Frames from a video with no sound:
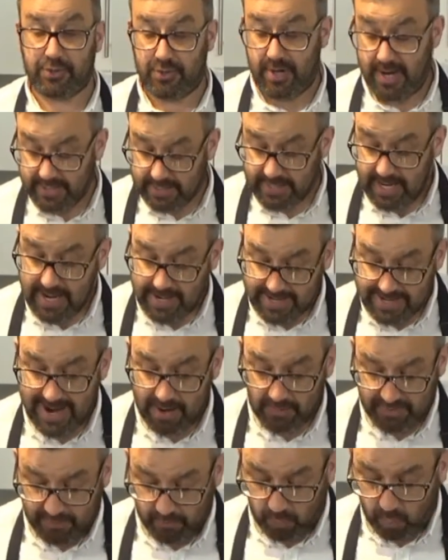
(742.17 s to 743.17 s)
Right
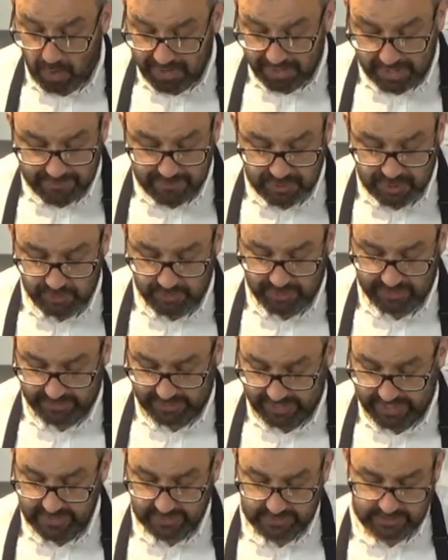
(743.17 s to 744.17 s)
now then, when I'm doing
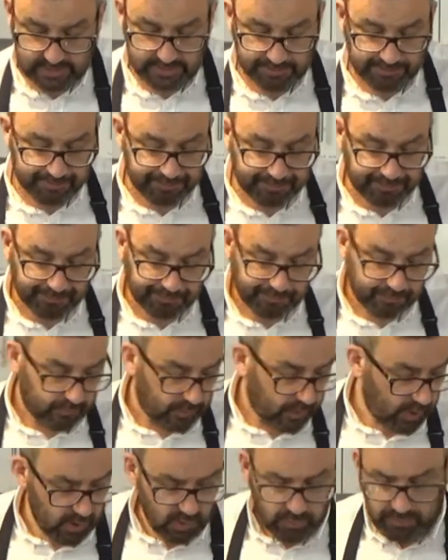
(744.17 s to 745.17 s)
this,
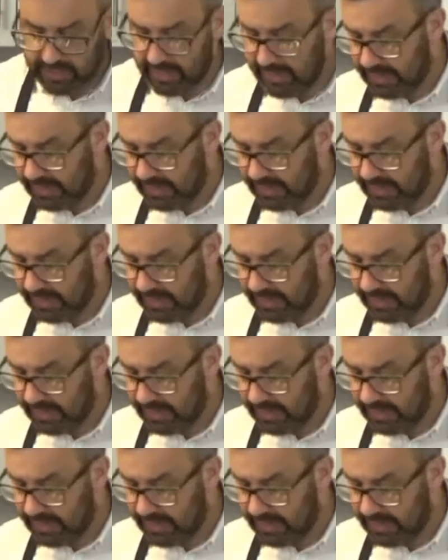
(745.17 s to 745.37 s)
okay,